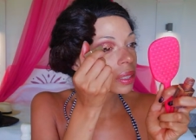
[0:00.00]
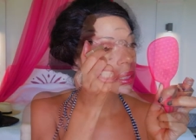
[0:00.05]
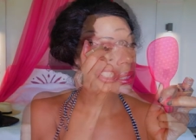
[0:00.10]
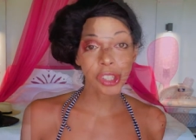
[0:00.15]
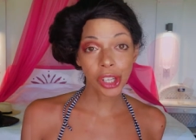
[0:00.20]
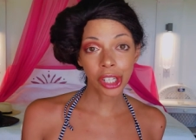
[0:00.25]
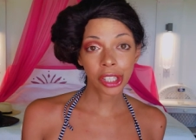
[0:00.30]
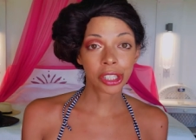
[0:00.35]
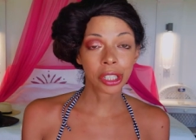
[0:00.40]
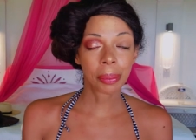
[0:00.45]
So
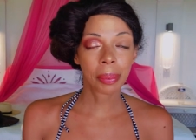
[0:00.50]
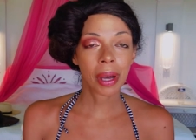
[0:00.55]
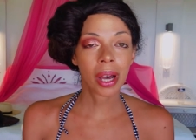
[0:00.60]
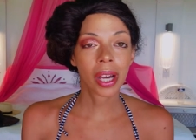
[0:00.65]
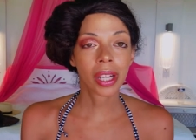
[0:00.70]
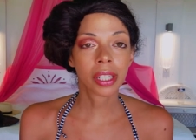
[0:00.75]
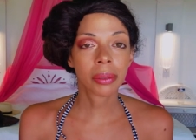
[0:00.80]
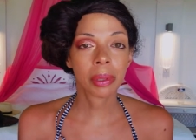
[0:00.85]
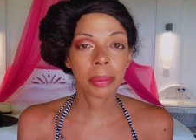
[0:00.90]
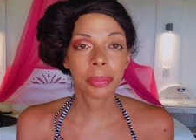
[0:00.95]
on the
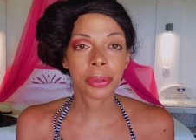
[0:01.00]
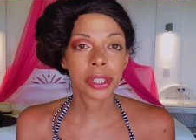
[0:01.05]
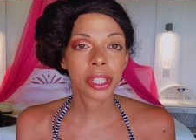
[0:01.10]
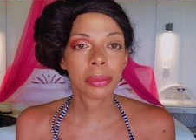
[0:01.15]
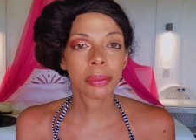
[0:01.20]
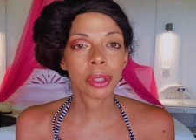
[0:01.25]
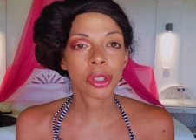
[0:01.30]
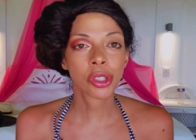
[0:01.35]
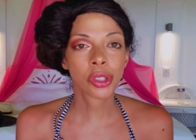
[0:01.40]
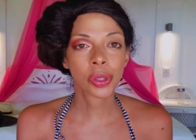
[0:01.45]
bottom, I pretty
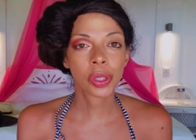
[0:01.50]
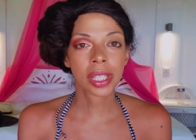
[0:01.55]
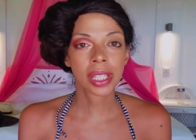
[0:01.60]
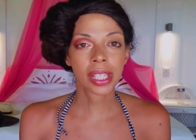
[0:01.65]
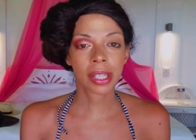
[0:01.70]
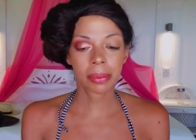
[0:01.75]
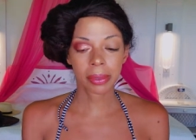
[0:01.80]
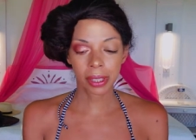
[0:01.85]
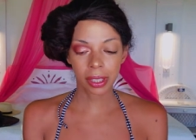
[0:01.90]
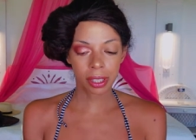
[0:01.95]
much did the
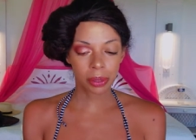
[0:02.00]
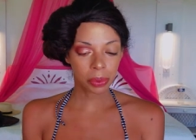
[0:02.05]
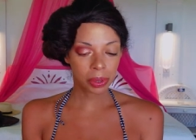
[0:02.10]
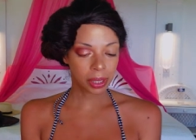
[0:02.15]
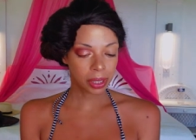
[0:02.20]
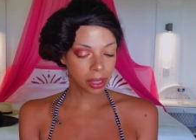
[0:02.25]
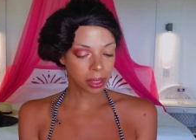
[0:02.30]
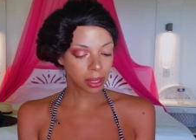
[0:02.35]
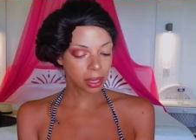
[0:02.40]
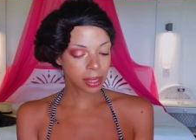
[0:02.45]
same thing that we
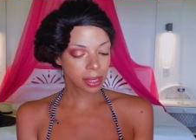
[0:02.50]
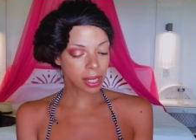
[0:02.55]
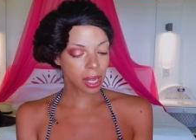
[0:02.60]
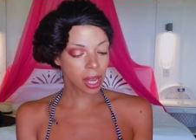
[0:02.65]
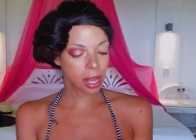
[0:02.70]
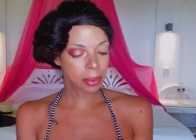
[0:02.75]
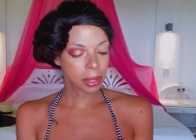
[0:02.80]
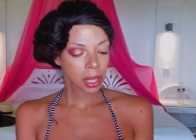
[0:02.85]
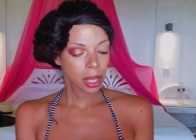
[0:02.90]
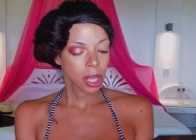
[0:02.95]
did on the
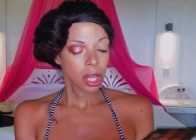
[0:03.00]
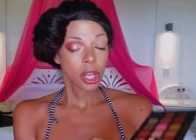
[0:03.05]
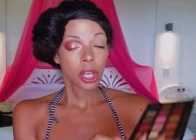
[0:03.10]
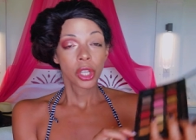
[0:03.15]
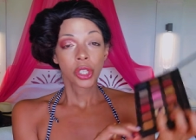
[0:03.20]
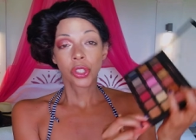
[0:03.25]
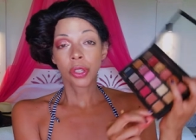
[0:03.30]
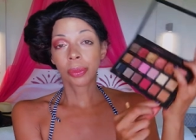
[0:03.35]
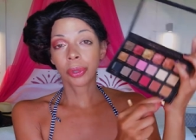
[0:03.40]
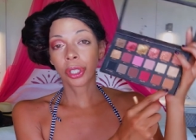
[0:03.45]
top.
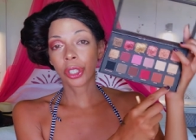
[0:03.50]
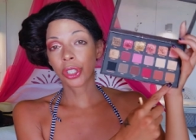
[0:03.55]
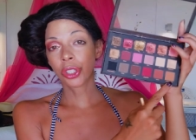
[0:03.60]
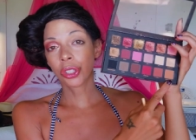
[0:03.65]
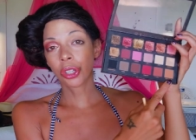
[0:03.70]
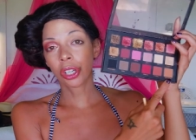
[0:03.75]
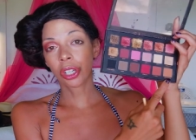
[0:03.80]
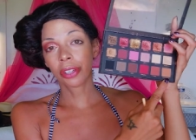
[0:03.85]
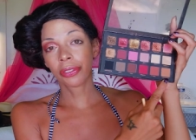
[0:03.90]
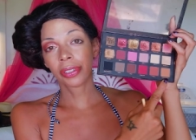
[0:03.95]
So I'm gonna
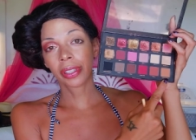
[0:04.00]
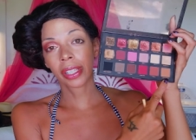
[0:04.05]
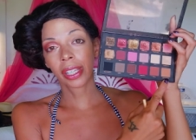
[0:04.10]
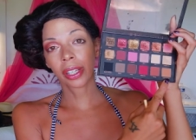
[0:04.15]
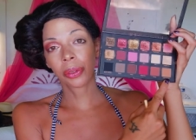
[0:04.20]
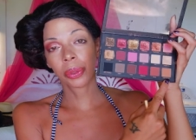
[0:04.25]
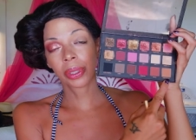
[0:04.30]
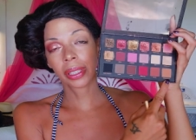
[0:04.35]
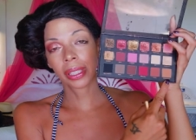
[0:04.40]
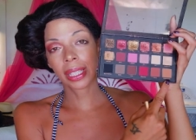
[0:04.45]
start off
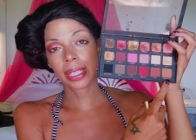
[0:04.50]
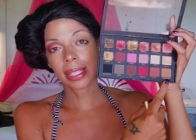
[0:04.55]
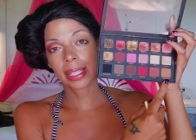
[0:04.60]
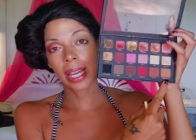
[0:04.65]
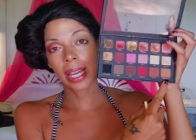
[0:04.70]
again with the